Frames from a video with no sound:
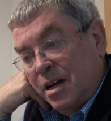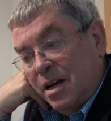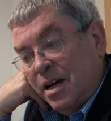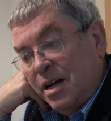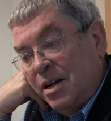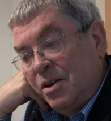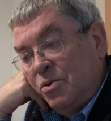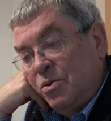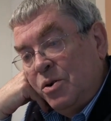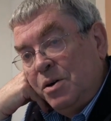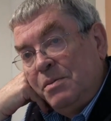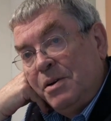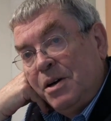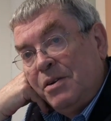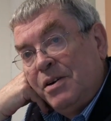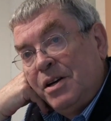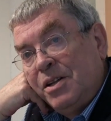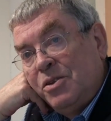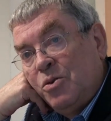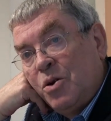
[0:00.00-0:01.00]
A new
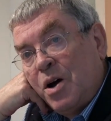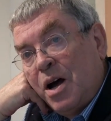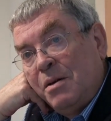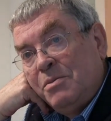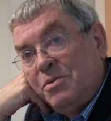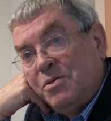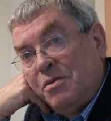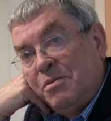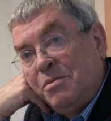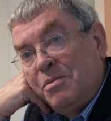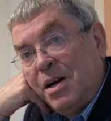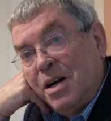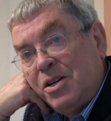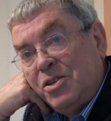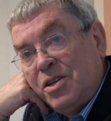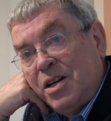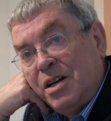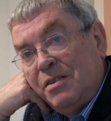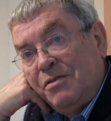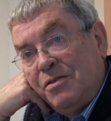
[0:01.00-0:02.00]
immigrant who comes from
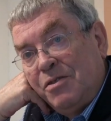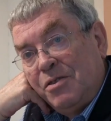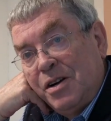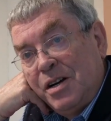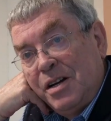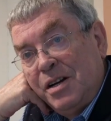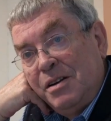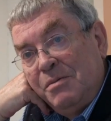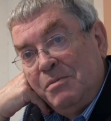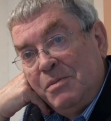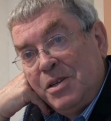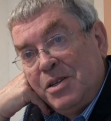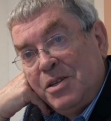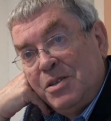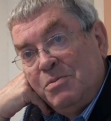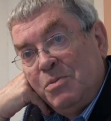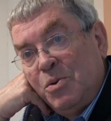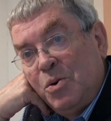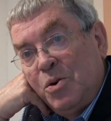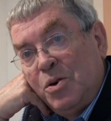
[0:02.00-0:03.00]
Russia, for him
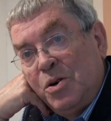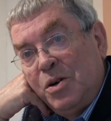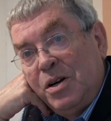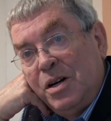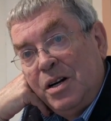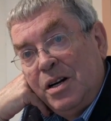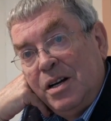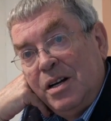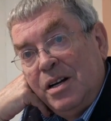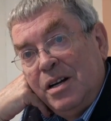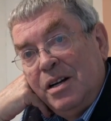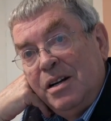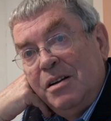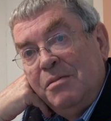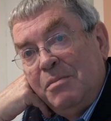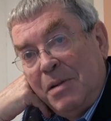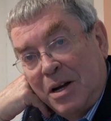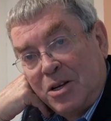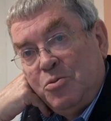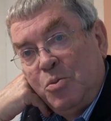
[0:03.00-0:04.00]
it's
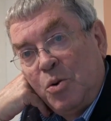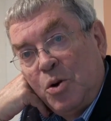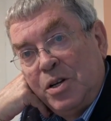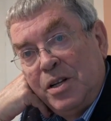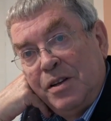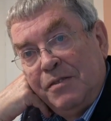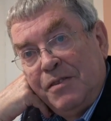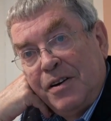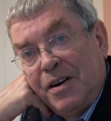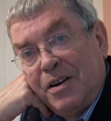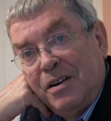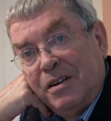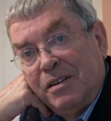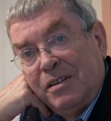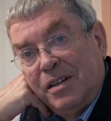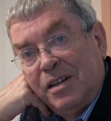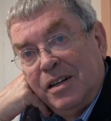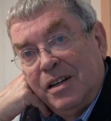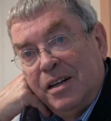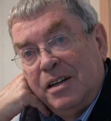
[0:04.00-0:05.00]
much more difficult.
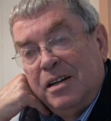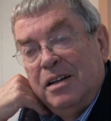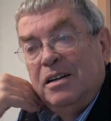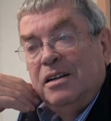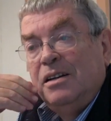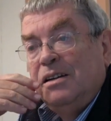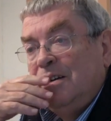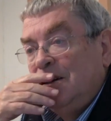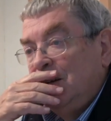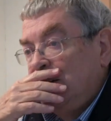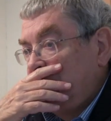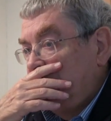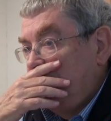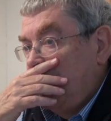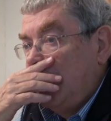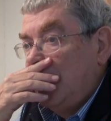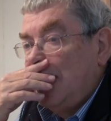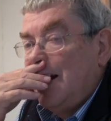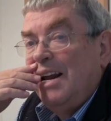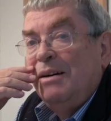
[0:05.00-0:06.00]

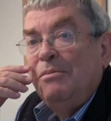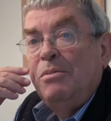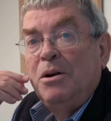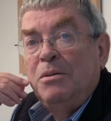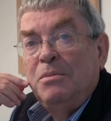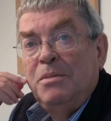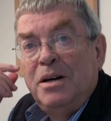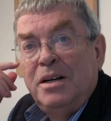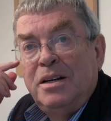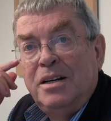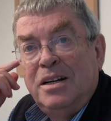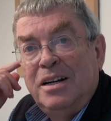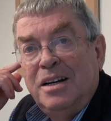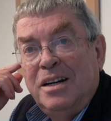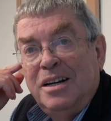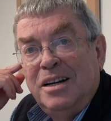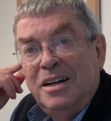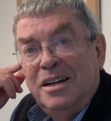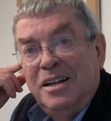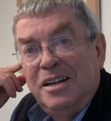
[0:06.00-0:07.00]
Take Lieberman,
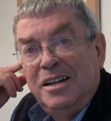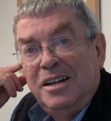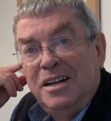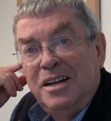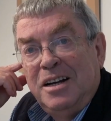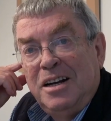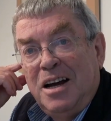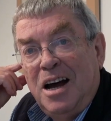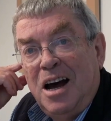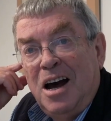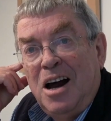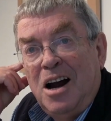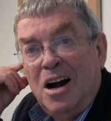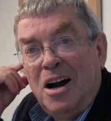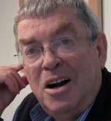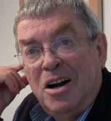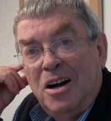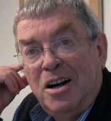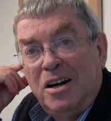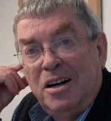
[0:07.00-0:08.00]

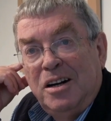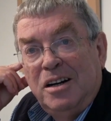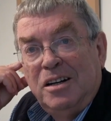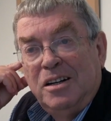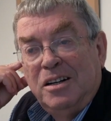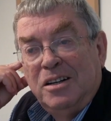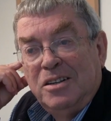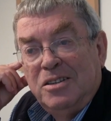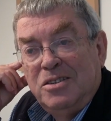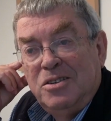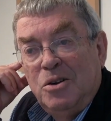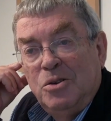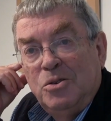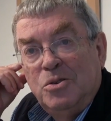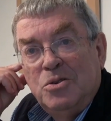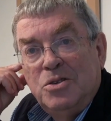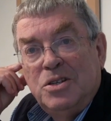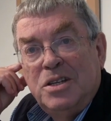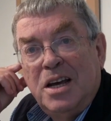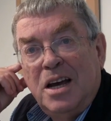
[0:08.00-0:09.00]
our, so
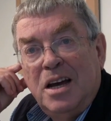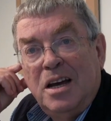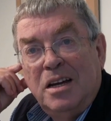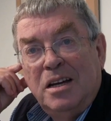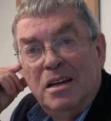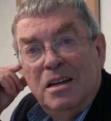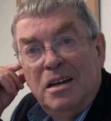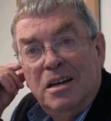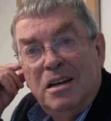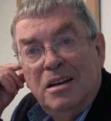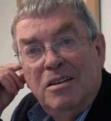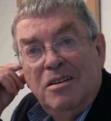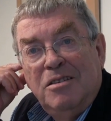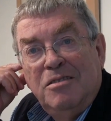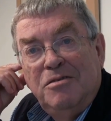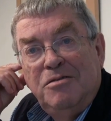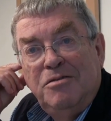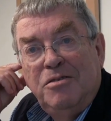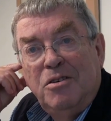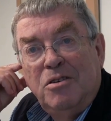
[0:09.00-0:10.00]
to say,
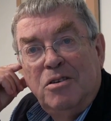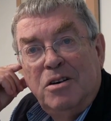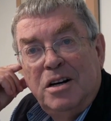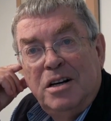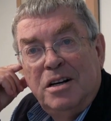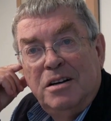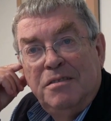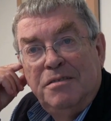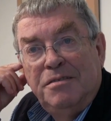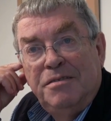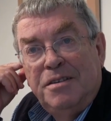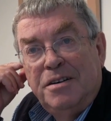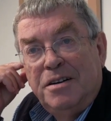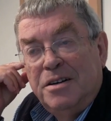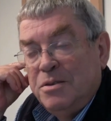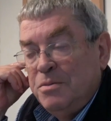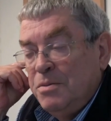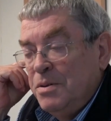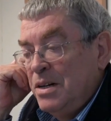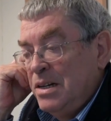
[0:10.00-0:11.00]
foreign
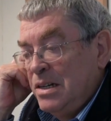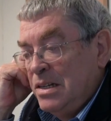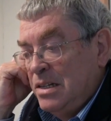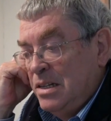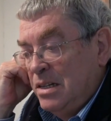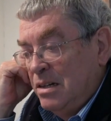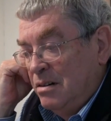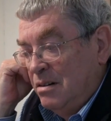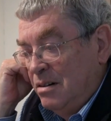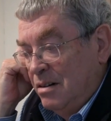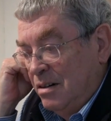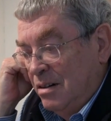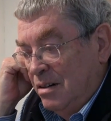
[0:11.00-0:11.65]
affairs minister.